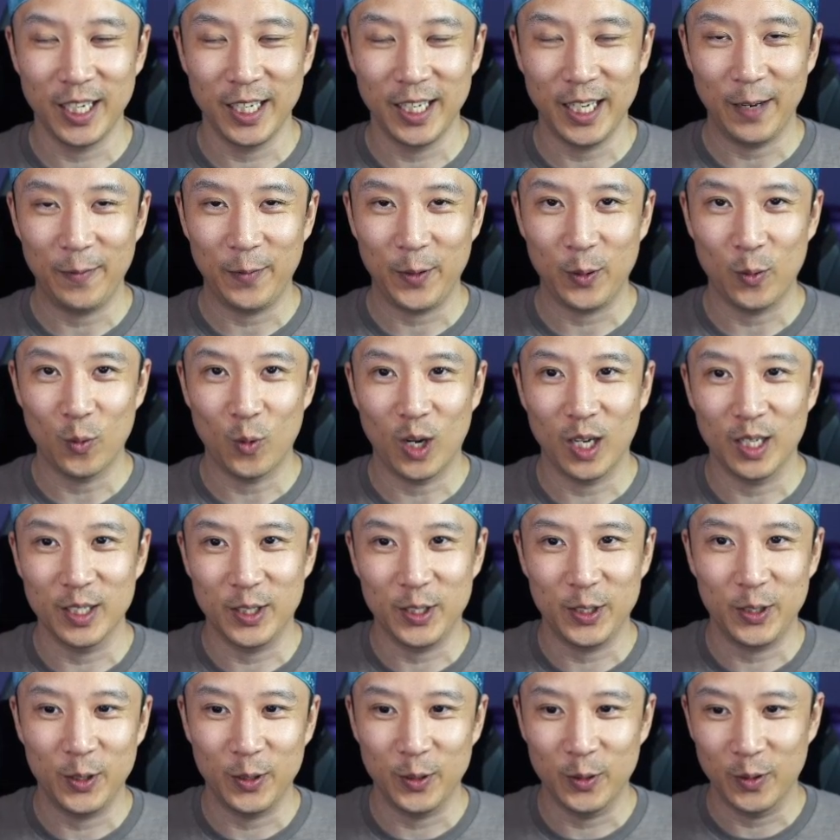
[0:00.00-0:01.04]
If you want
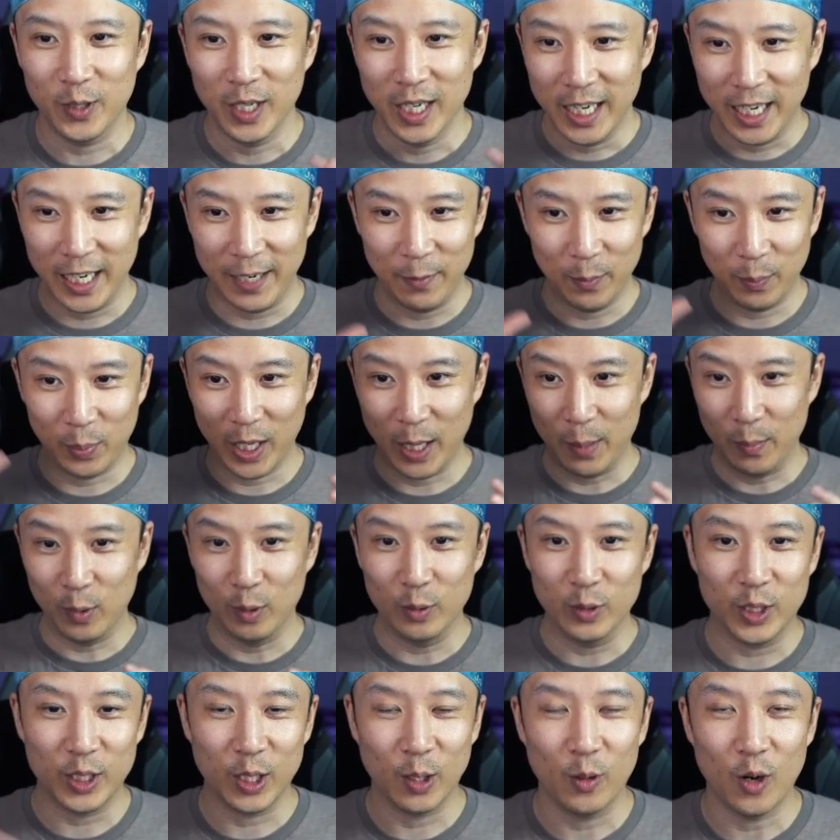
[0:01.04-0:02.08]
to even play
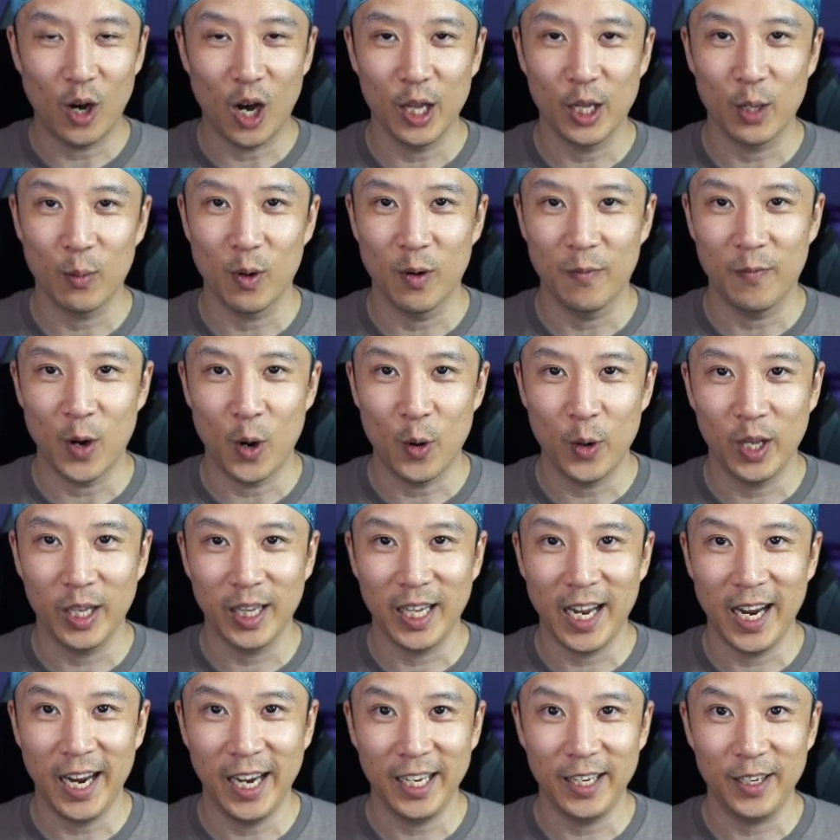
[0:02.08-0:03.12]
Moonstone on the Ravonna
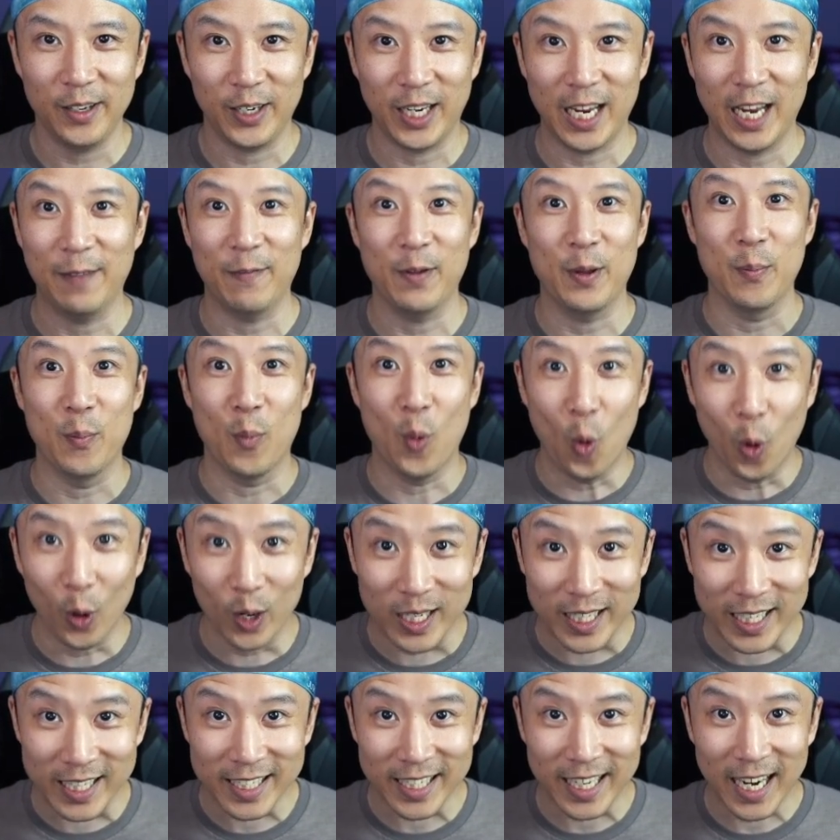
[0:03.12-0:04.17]
lane, you get even more
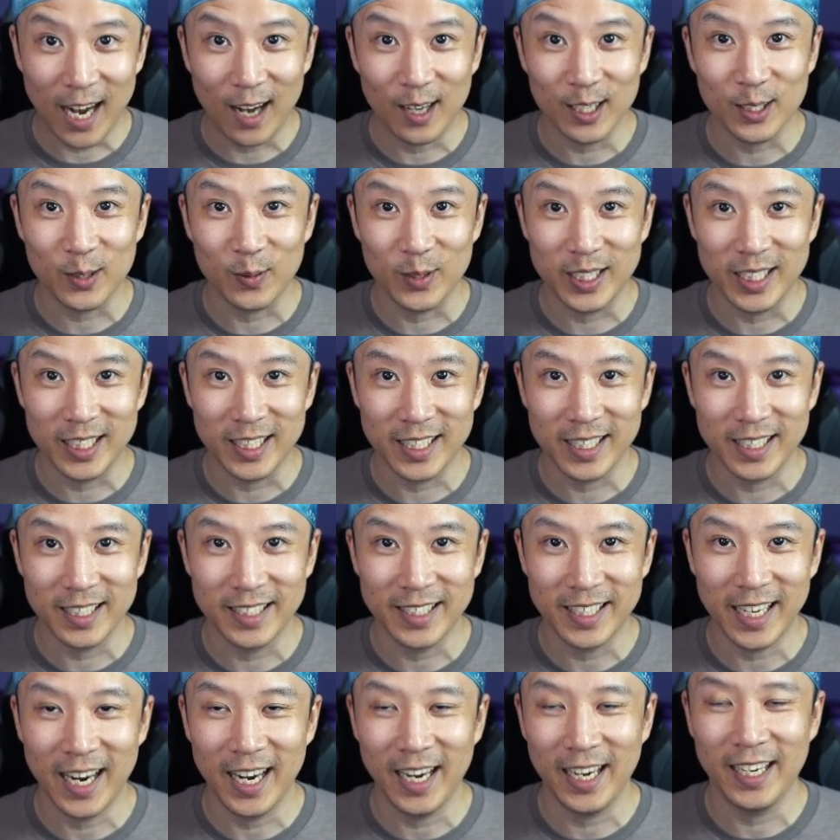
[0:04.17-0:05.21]
discounts, which is
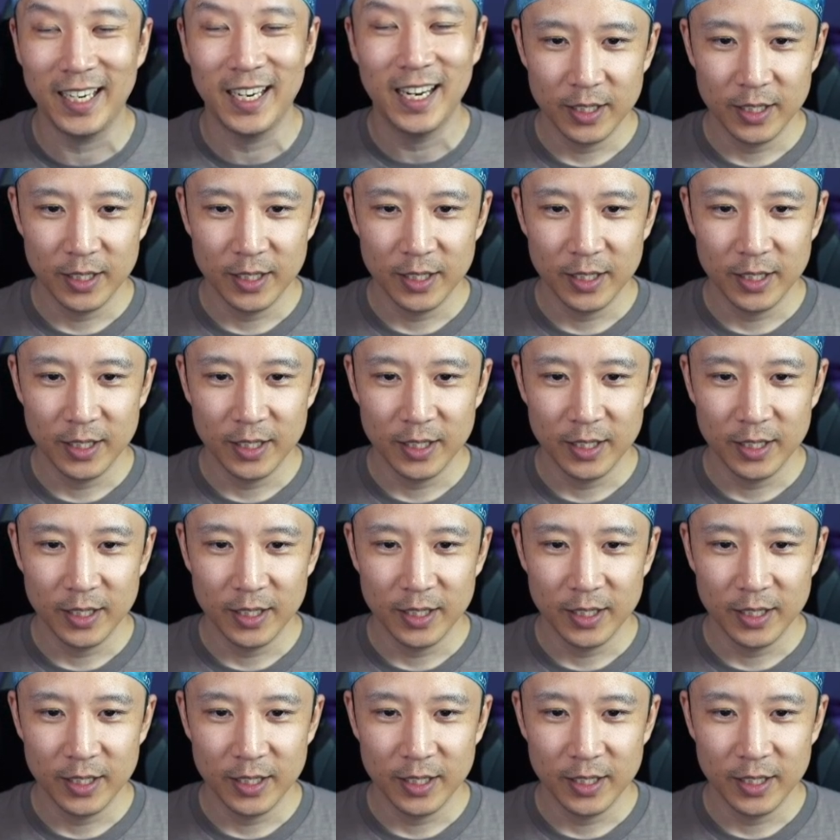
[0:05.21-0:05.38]
insane.